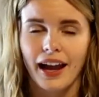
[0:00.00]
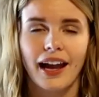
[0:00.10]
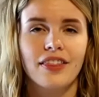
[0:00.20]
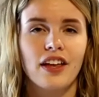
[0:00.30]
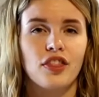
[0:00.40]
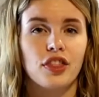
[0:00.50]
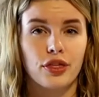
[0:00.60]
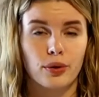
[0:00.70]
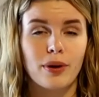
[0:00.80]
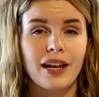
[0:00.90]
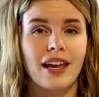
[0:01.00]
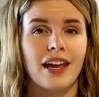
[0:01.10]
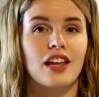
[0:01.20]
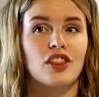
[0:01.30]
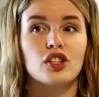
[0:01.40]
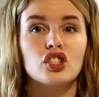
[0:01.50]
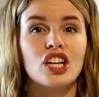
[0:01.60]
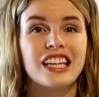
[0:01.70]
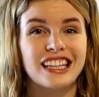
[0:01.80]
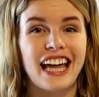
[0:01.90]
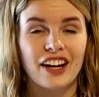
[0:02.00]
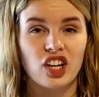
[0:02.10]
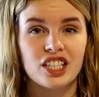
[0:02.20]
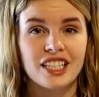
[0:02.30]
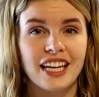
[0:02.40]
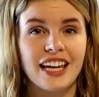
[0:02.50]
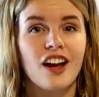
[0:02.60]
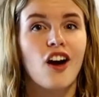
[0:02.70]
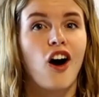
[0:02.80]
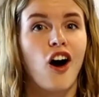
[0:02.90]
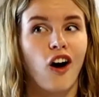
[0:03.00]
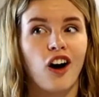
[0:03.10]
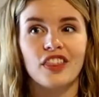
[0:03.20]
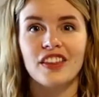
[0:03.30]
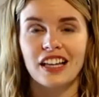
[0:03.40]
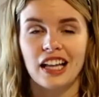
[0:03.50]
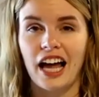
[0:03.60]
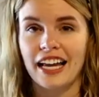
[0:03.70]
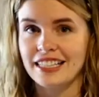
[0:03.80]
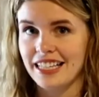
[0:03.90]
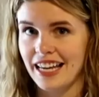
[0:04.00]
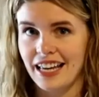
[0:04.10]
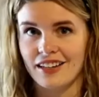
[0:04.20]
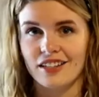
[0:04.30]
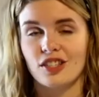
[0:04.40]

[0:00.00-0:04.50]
And then 3, there's clarity on the client end.